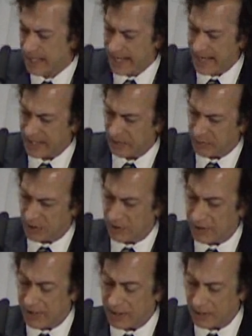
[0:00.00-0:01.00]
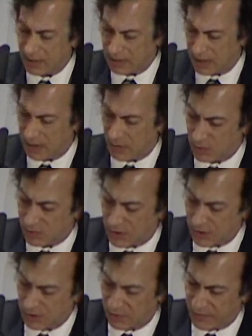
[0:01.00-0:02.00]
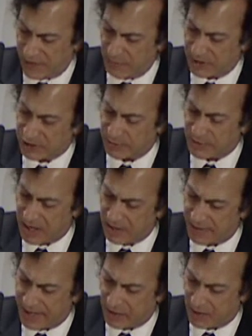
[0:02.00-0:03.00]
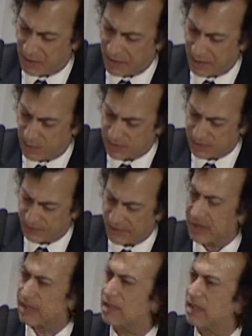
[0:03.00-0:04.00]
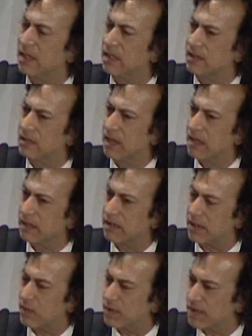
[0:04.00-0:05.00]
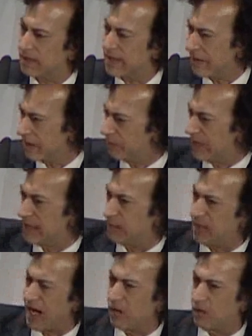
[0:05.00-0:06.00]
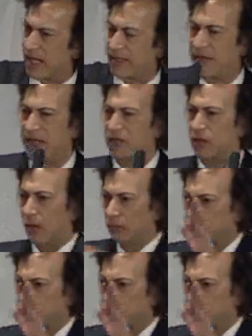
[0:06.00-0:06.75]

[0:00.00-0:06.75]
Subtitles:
And Napoleon was also very much a part of that, although he was a Philistine as an artist. He would sit down and play the piano like this.